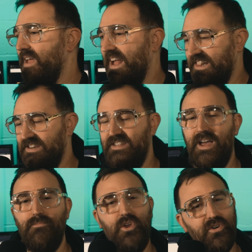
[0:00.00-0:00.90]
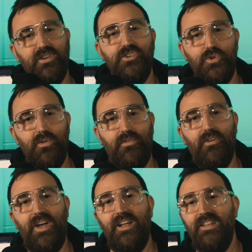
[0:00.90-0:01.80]
As the DM, you're in control of
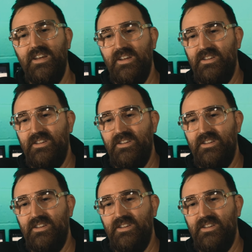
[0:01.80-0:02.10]
all that.